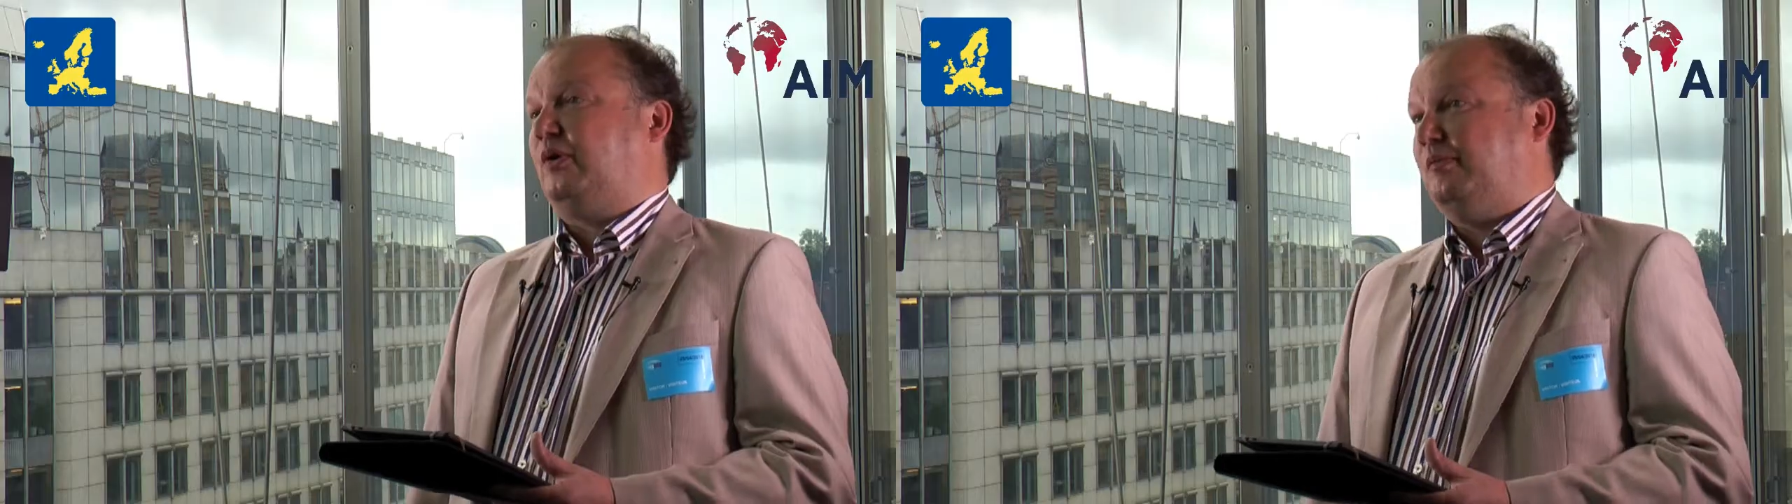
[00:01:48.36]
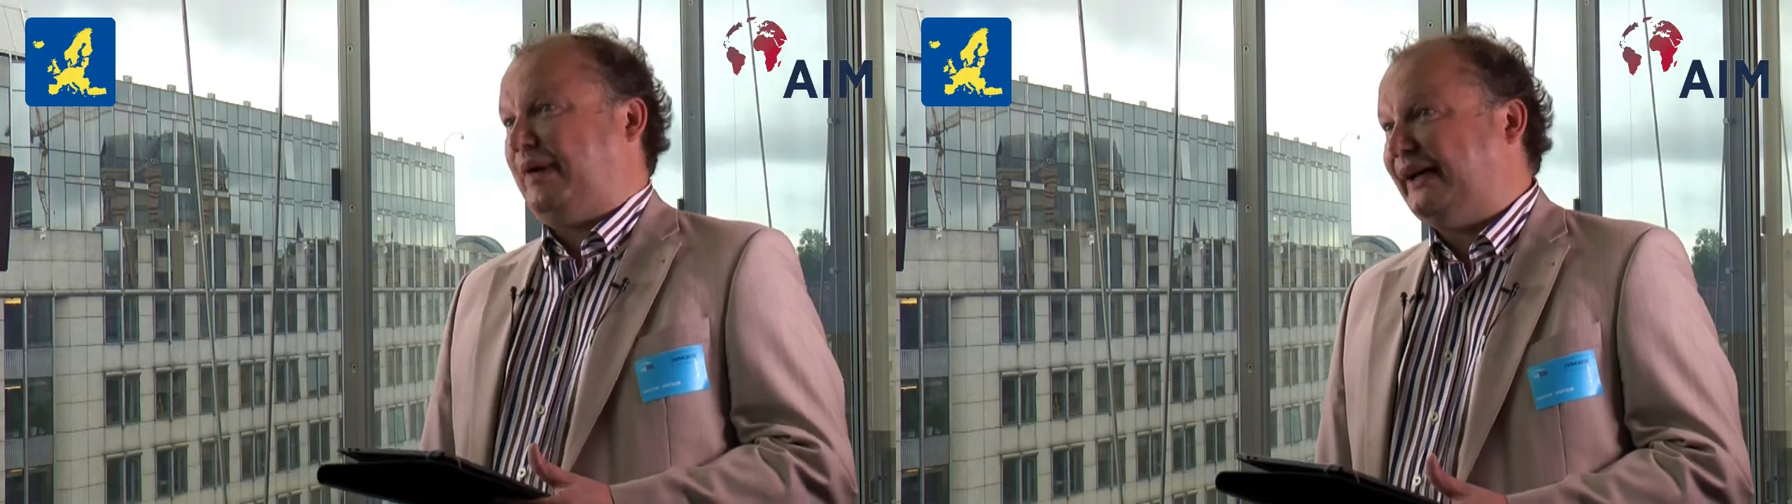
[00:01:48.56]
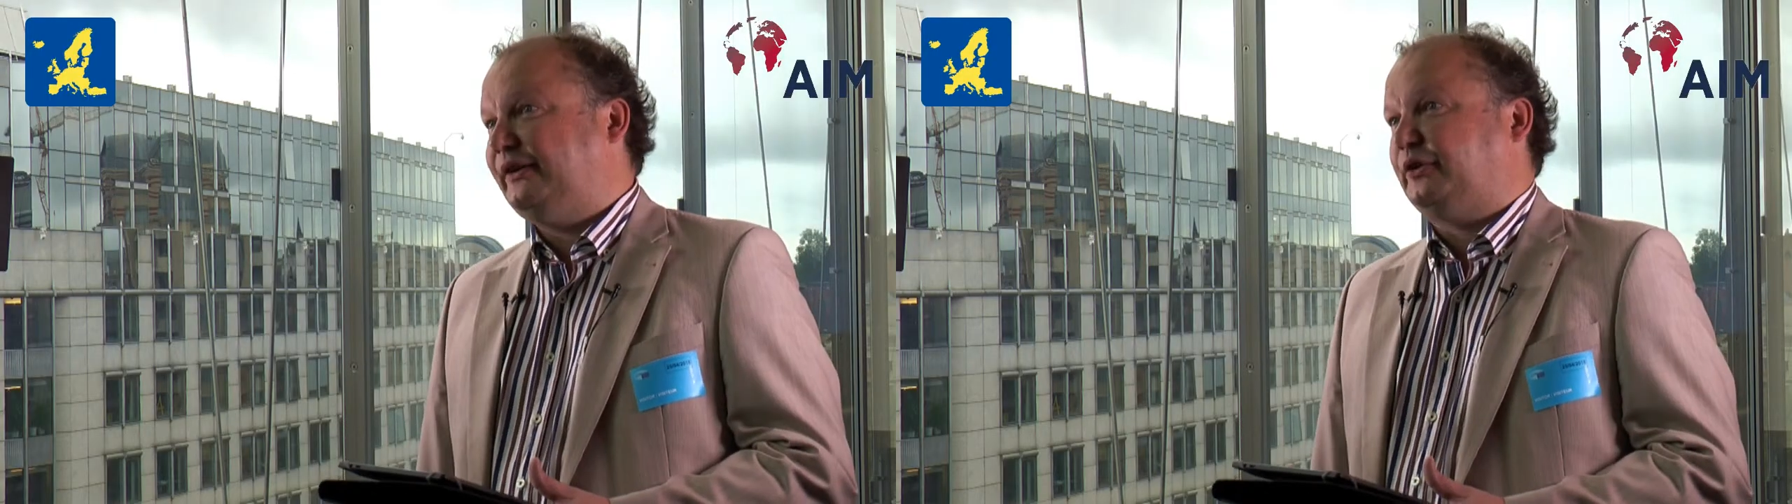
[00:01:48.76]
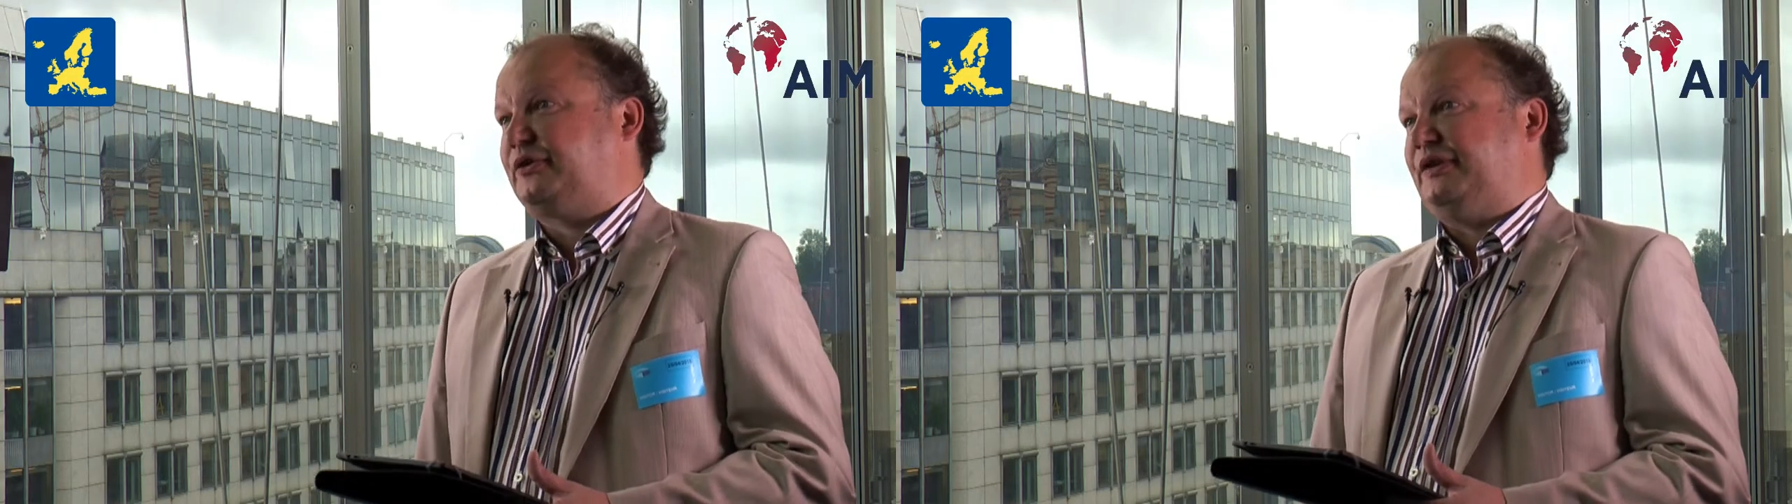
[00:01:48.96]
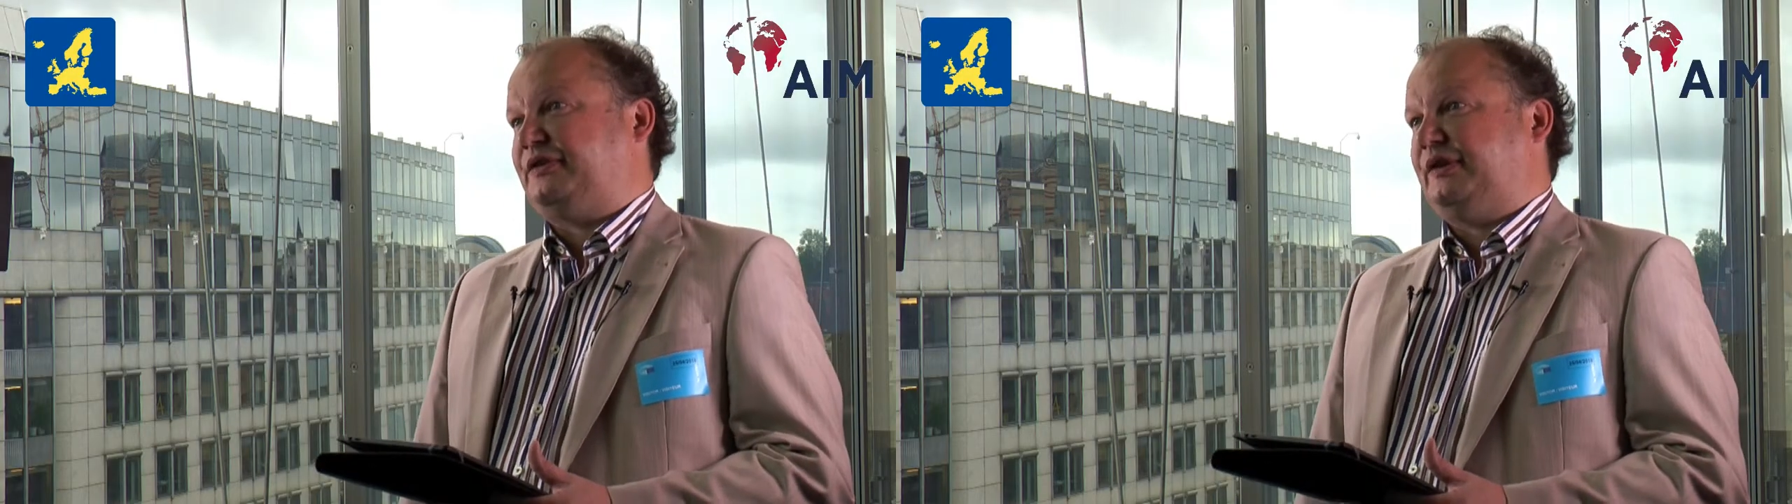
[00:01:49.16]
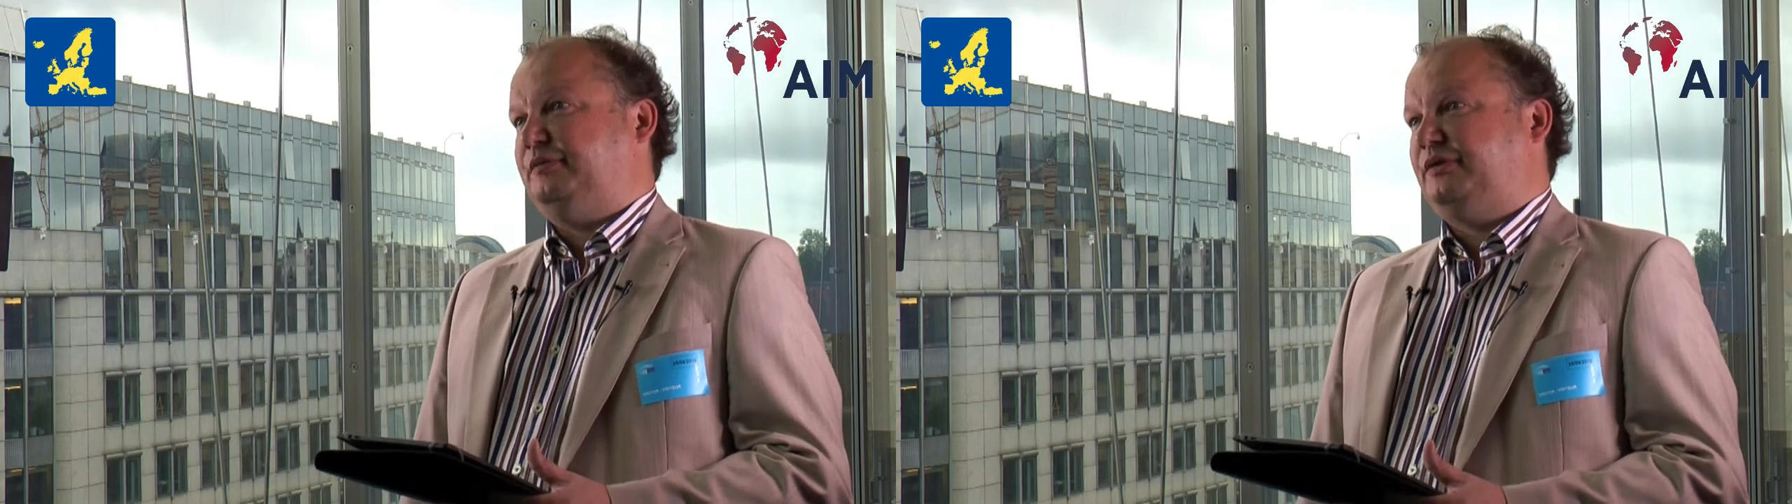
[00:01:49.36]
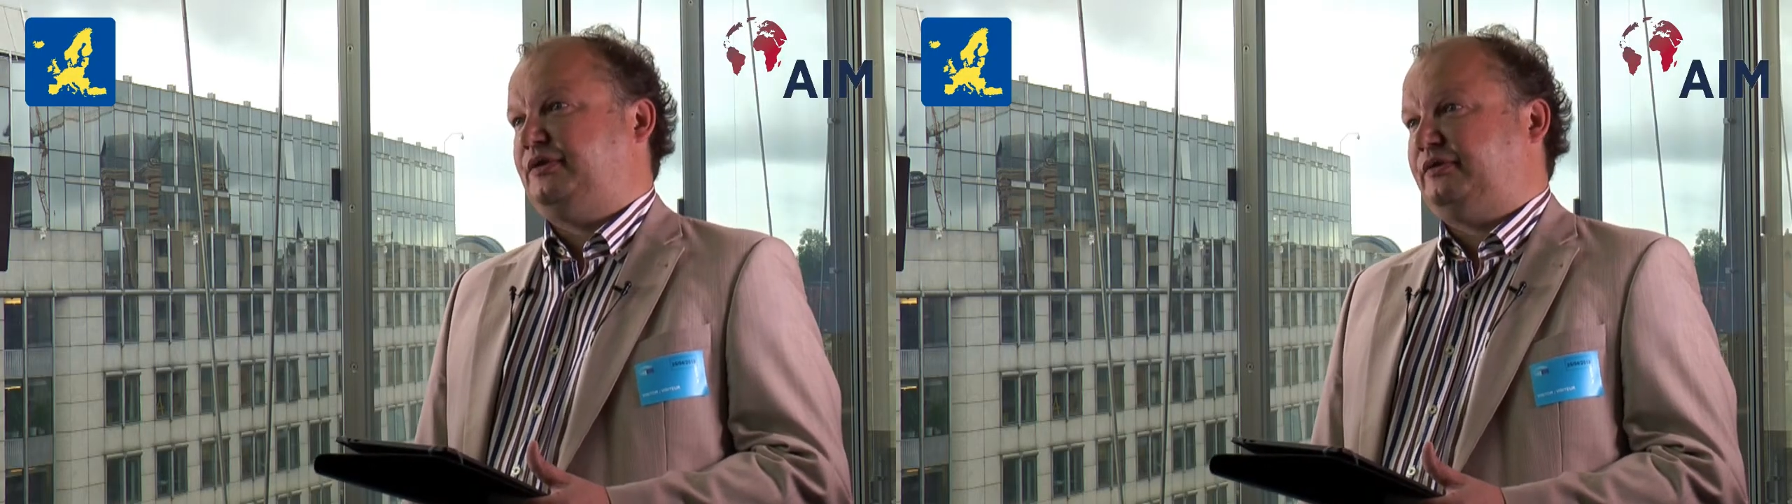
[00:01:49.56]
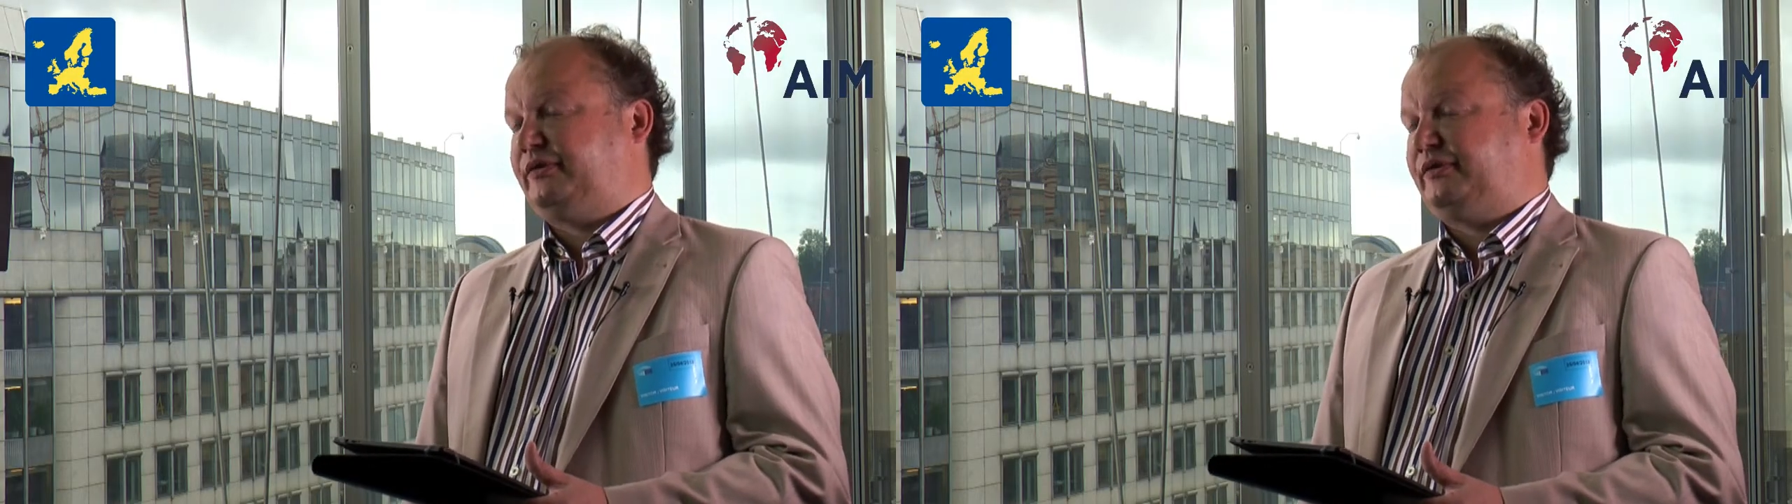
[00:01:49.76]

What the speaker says: combine those systems